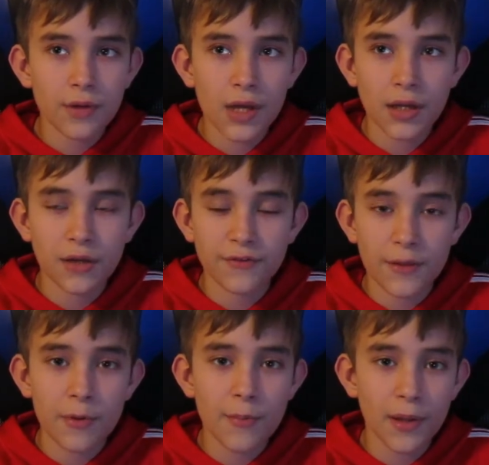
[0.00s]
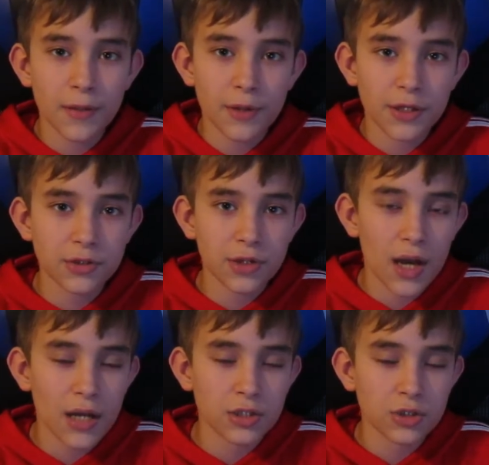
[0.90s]
and if they poop on the plants, you can
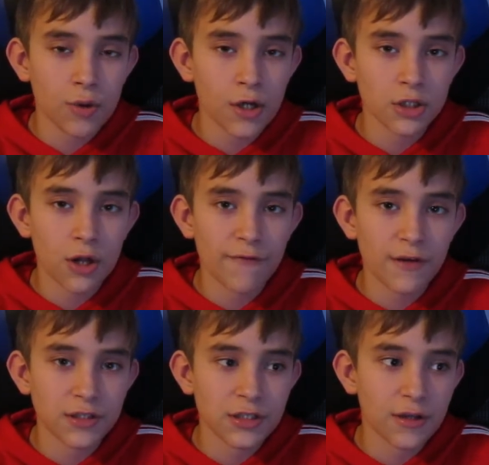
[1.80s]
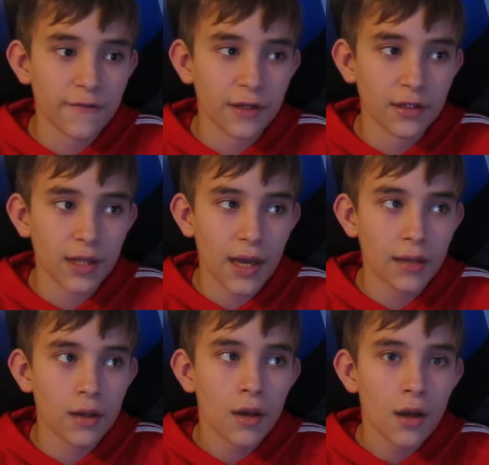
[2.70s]
kind of just wash it off and stuff like that.